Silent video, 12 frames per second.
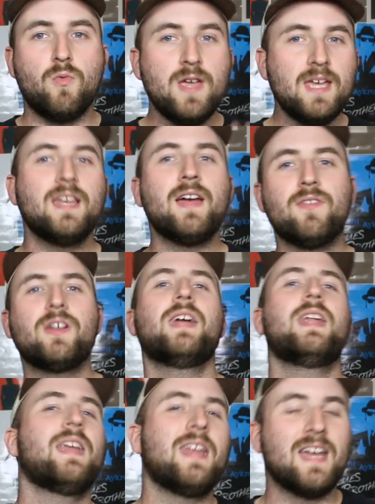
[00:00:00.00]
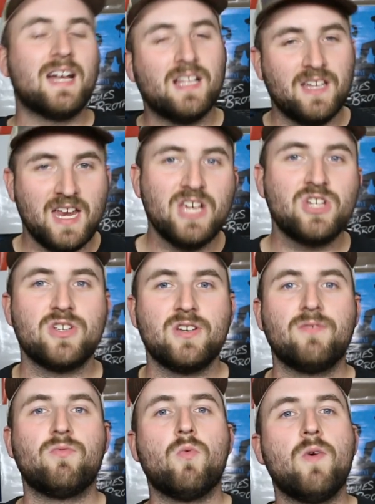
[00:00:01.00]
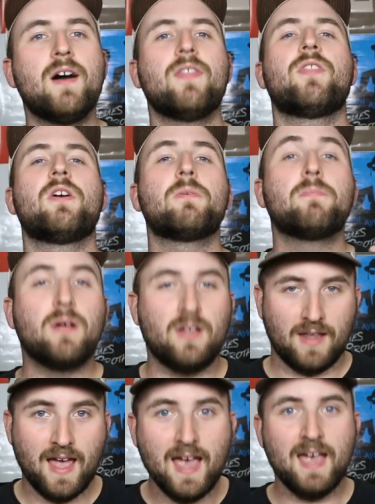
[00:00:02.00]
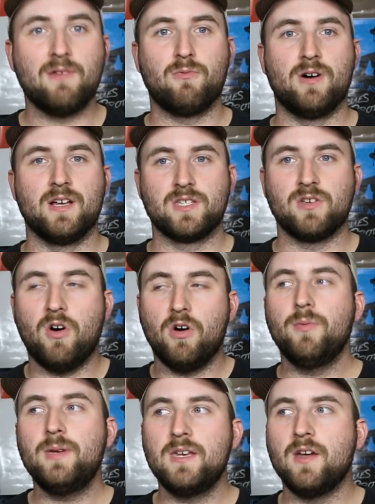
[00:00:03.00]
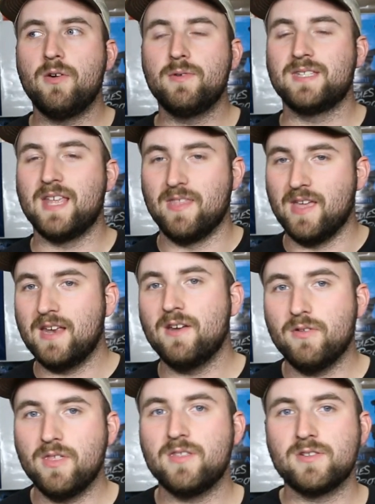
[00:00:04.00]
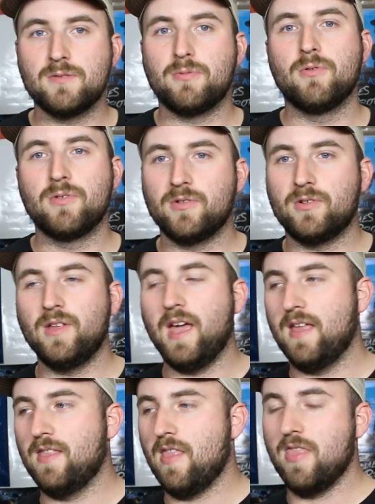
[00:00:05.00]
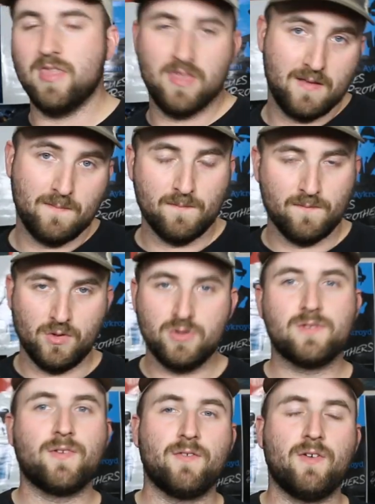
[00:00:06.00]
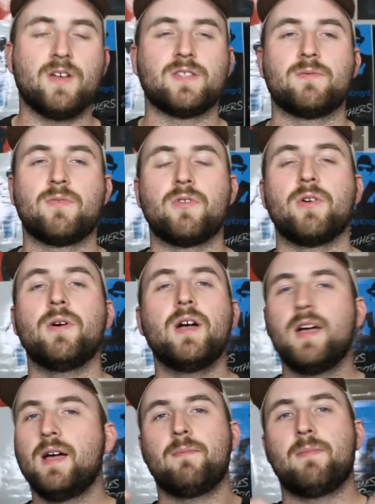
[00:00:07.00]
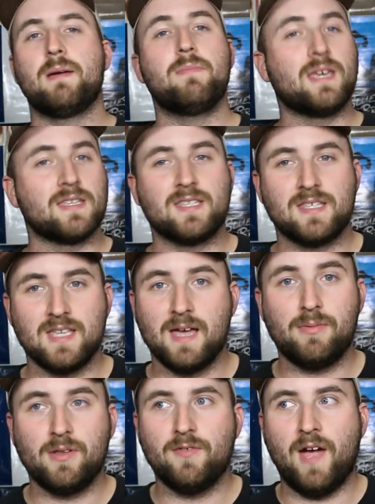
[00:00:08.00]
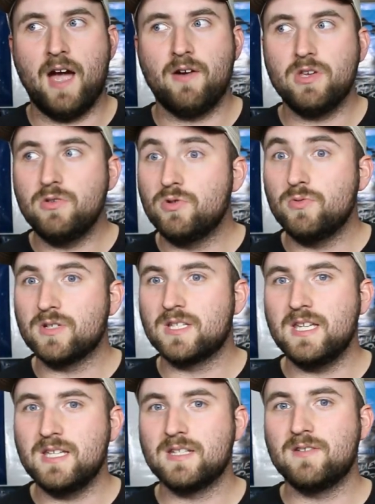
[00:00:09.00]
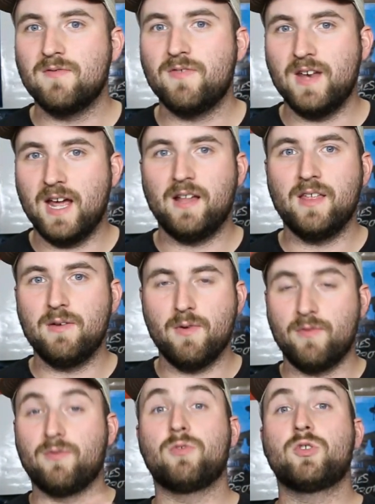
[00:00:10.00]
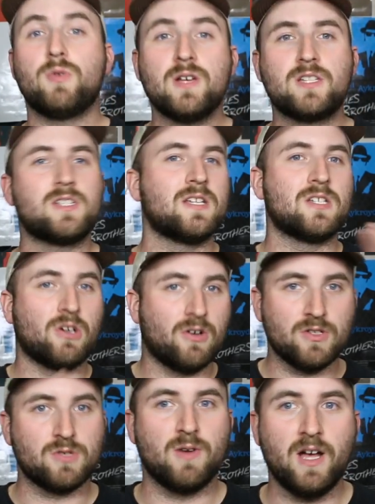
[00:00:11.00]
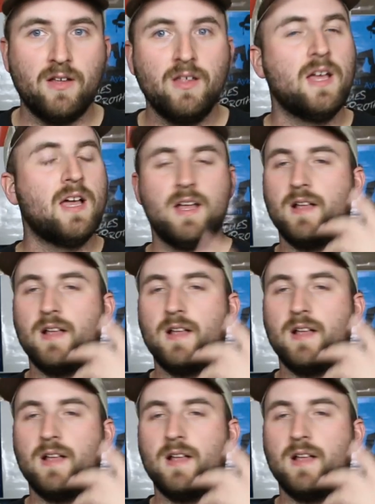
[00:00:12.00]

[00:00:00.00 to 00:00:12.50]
We never get any inclination of what their plan was. All we know is that they know that there's a portal and that Lucifer falls them through. My biggest example of how you do a season finale with twists and turns well,